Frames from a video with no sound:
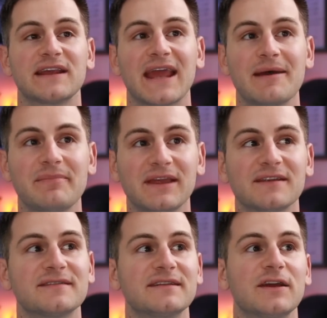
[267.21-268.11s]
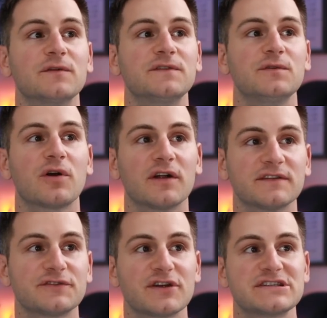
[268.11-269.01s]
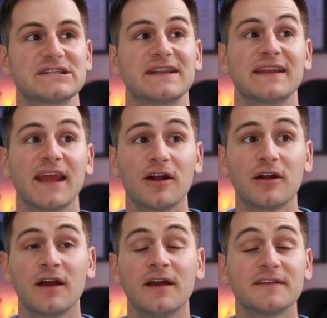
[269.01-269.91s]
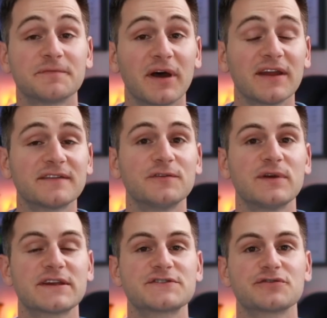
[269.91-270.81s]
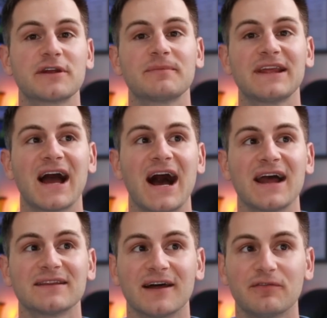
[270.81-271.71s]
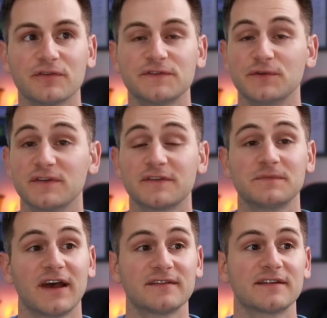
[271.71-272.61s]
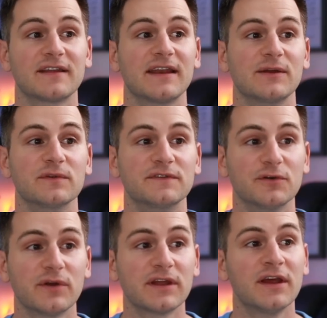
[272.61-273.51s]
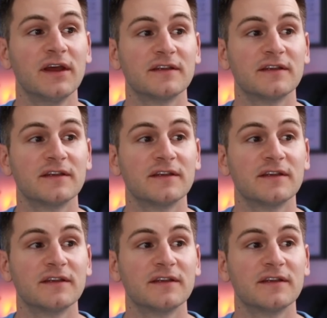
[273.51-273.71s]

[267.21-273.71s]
the ambient CO2 concentration in the air spikes to extremely high levels due to some testing that he was doing.